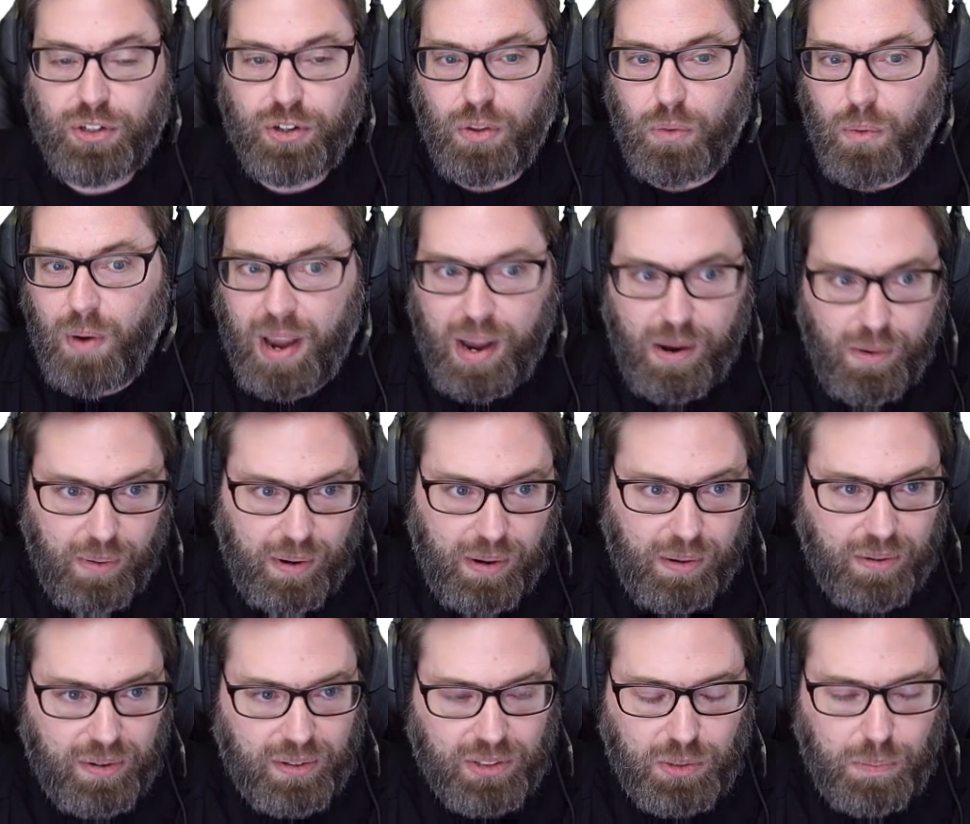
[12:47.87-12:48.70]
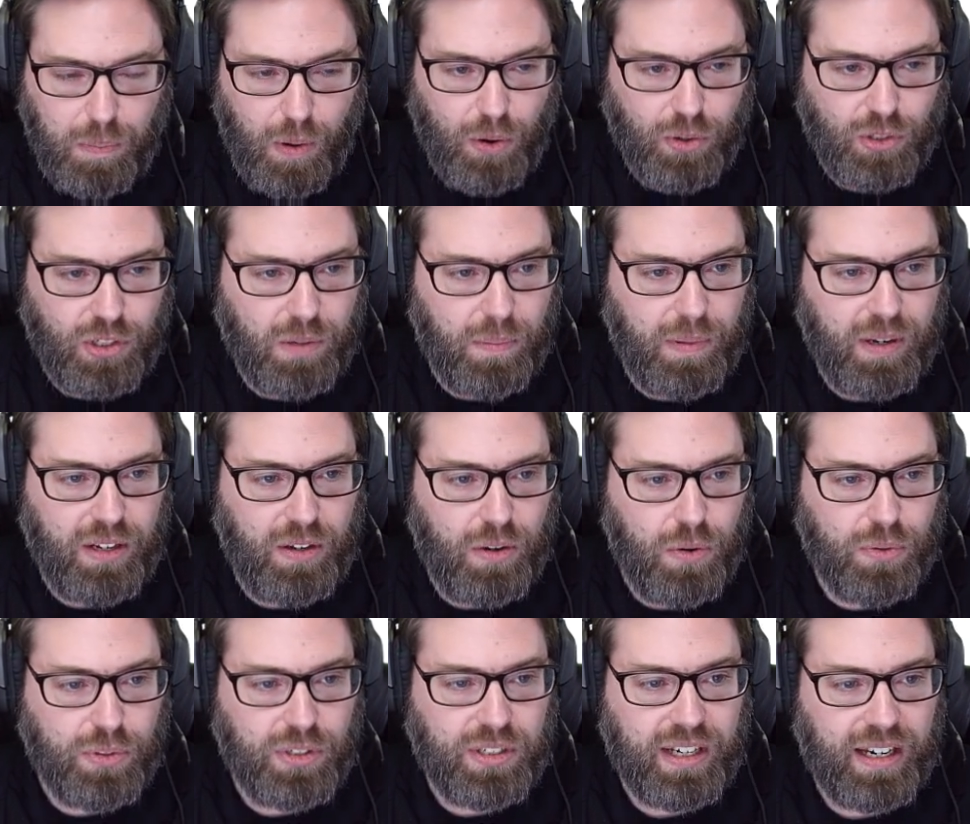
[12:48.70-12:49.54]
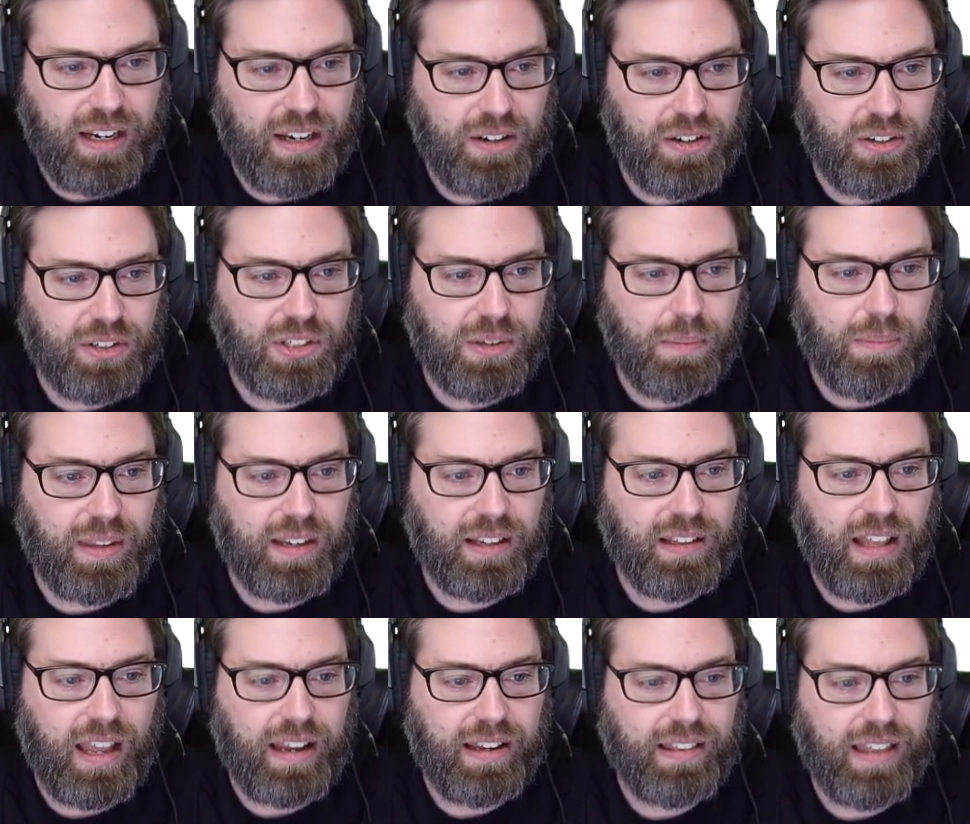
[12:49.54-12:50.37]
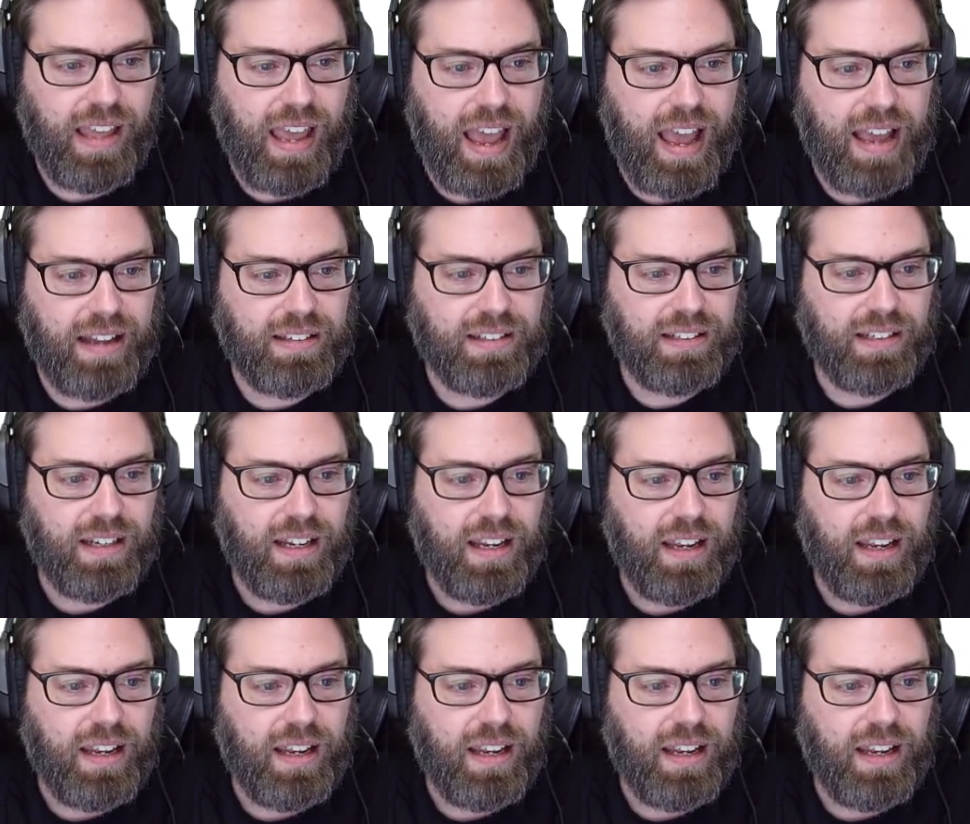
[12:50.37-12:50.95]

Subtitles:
the way we were supposed to be using it, or something like that.